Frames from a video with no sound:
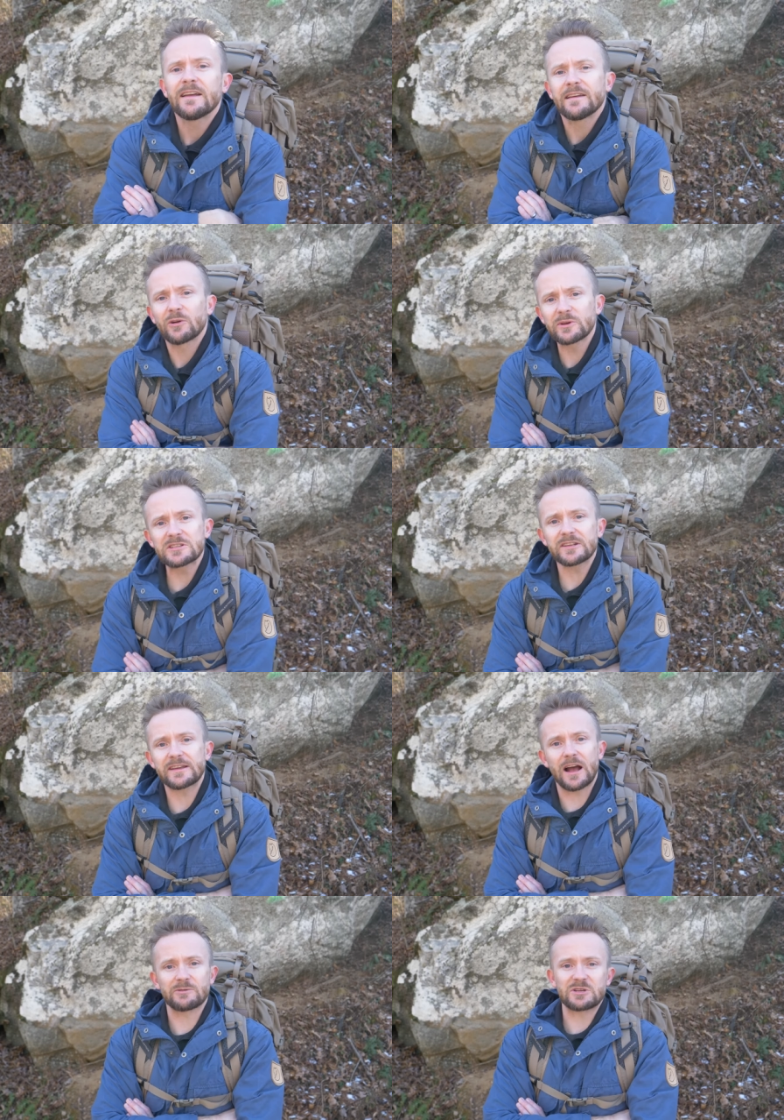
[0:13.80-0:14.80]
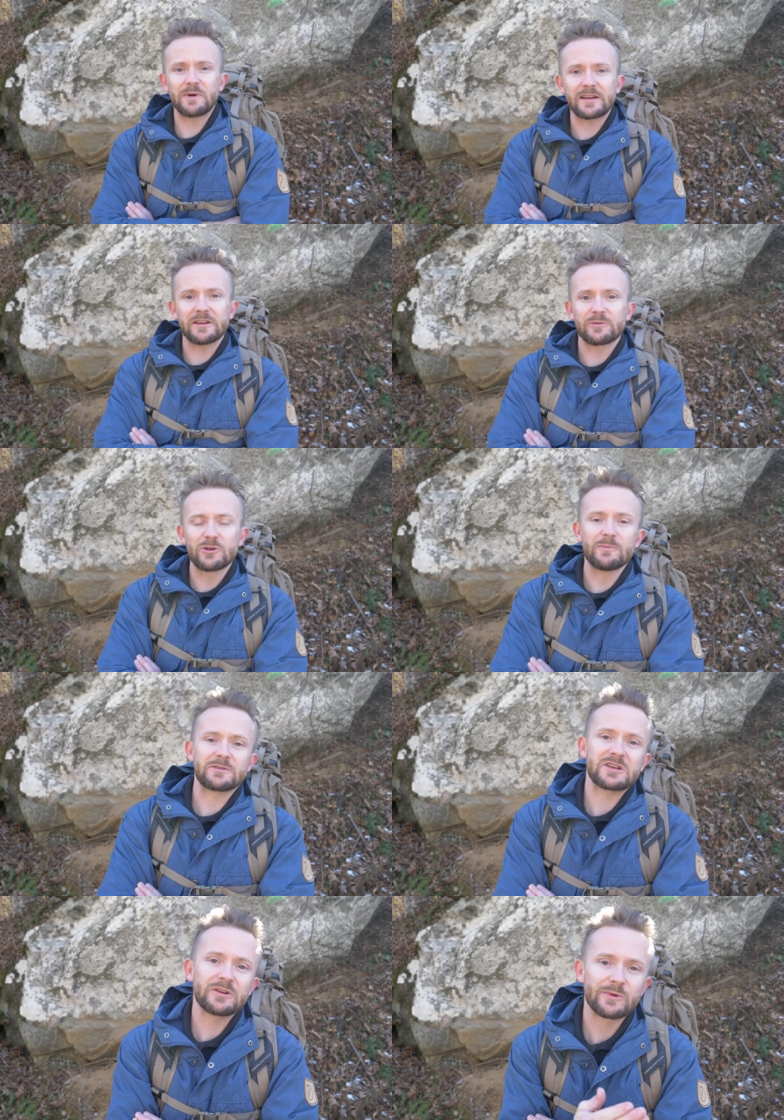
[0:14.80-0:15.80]
Now recently, I was in my gear room, I
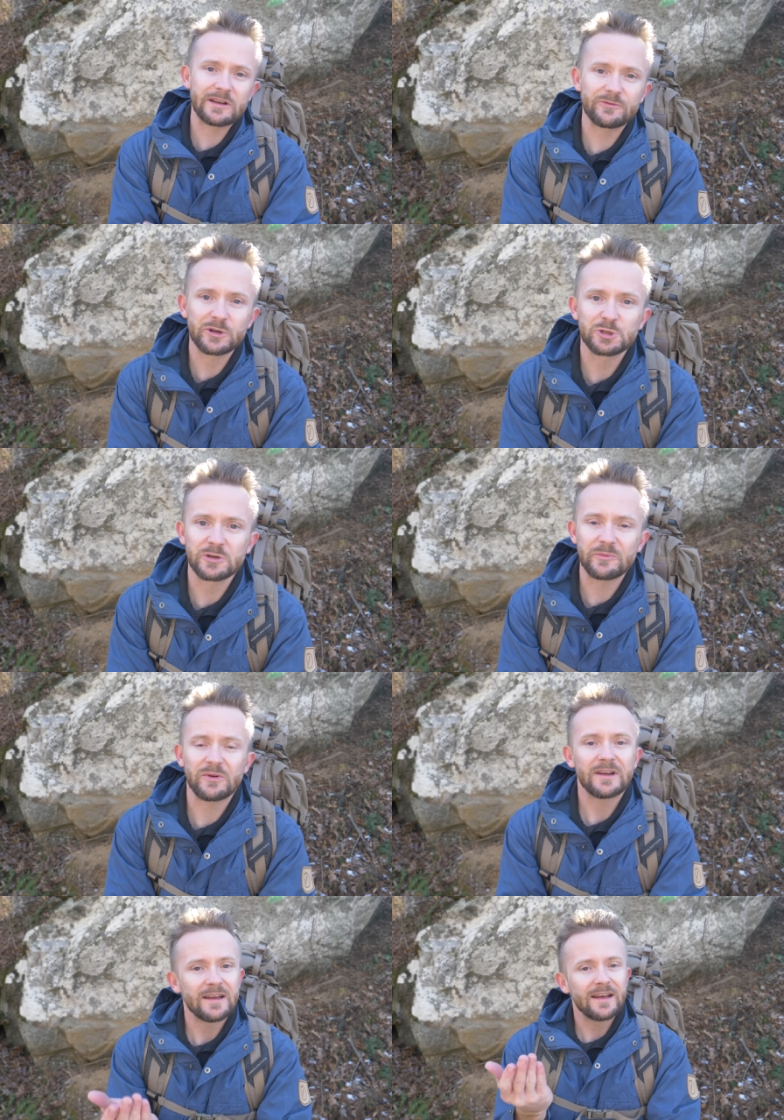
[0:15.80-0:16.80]
was getting ready for a trip.